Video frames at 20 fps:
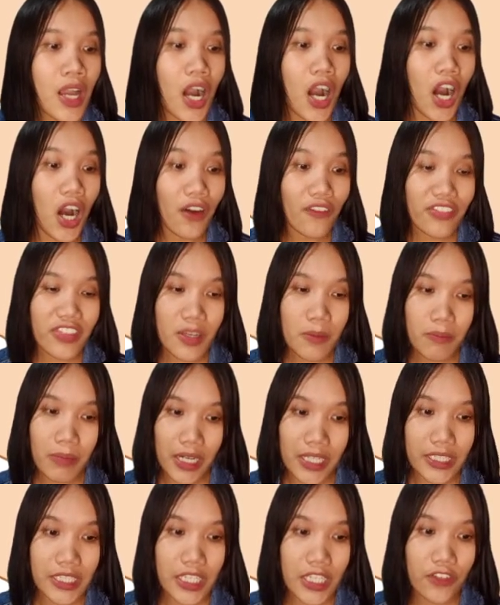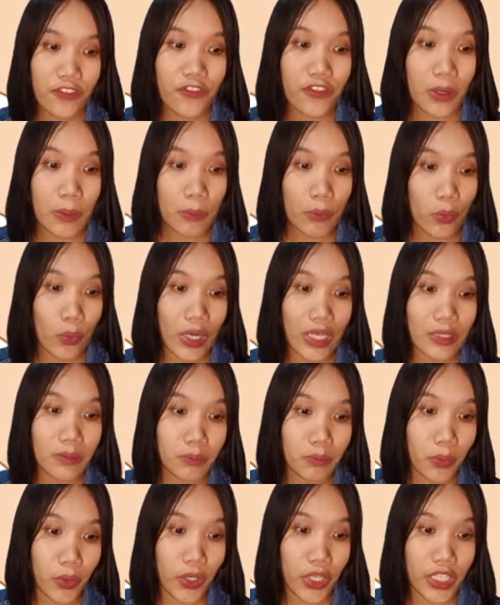of the body from one
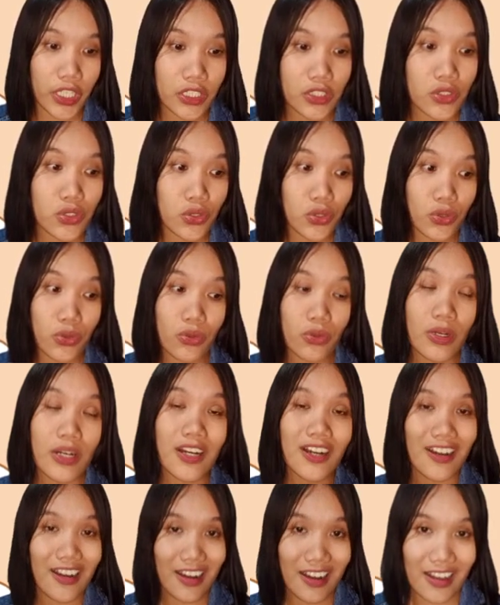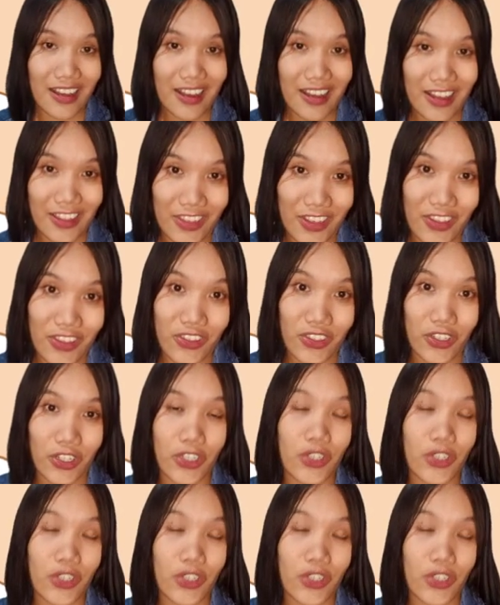point to another.